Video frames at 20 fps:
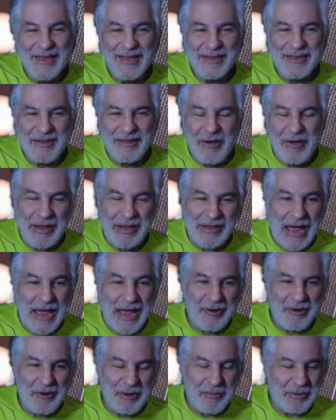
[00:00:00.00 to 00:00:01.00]
No, I
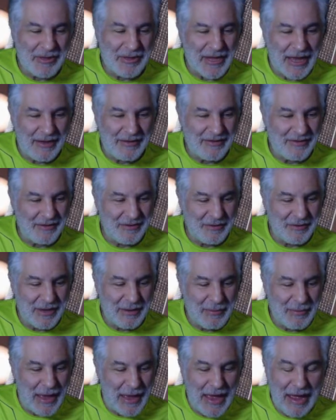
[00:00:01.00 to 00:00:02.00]
agree with that
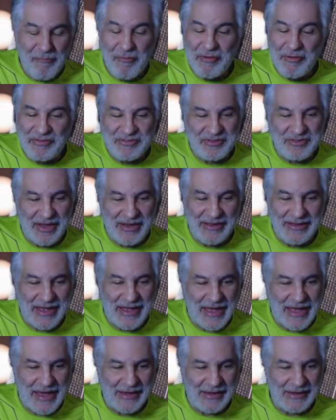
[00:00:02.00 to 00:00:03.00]
too. I always said
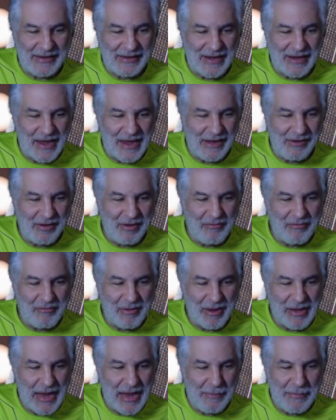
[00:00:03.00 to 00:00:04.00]
that. I don't know,
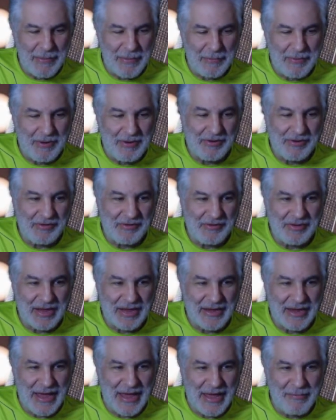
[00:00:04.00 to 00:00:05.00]
a lot of people don't
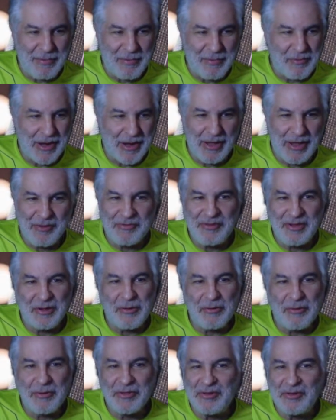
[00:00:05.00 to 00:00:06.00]
understand that, but when I used to
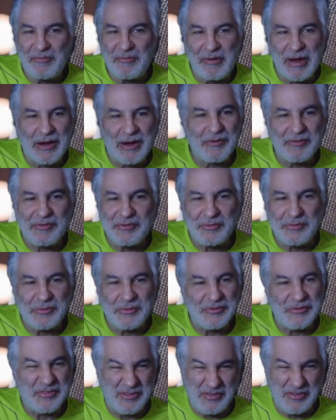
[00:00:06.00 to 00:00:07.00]
go into the record
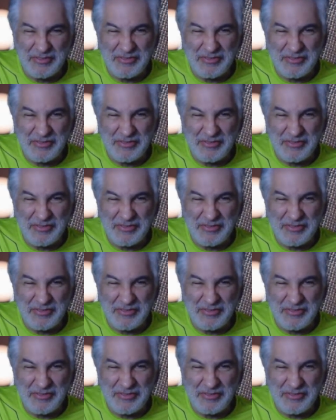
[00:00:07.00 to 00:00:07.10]
stores years